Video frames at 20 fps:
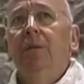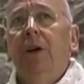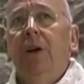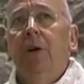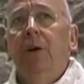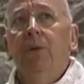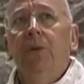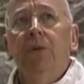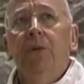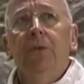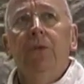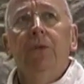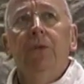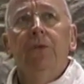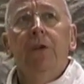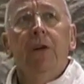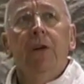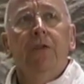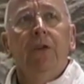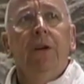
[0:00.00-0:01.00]
become as
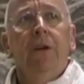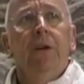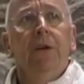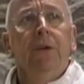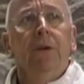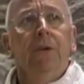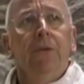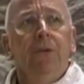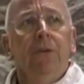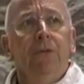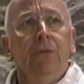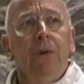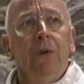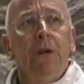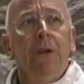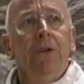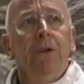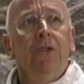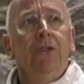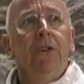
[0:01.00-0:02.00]
graphic and as
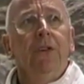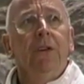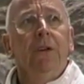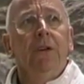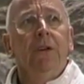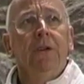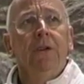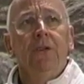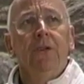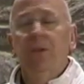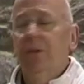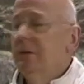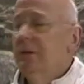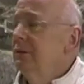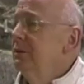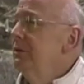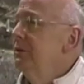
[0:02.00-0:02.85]
realistic and as